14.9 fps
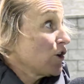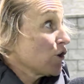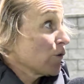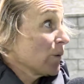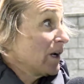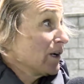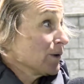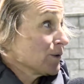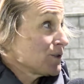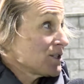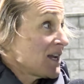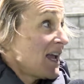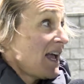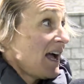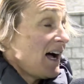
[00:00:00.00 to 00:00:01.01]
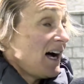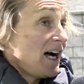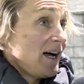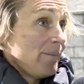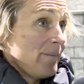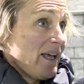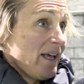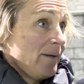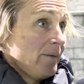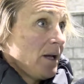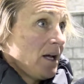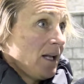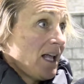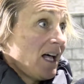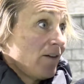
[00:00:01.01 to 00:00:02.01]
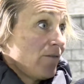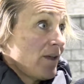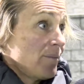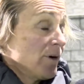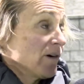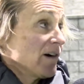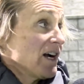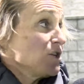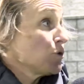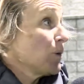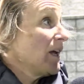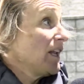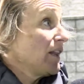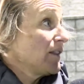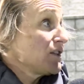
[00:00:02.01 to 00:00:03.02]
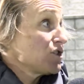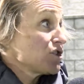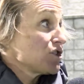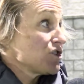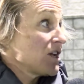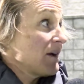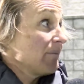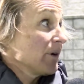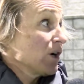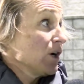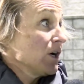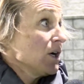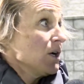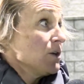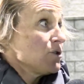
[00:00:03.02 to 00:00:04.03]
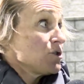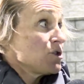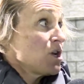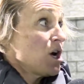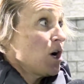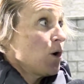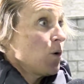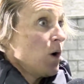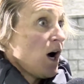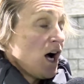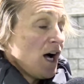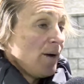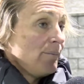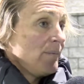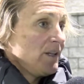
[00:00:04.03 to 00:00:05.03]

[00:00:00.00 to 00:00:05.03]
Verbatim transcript: careers, um, and a lot of them are graduating this December. So um,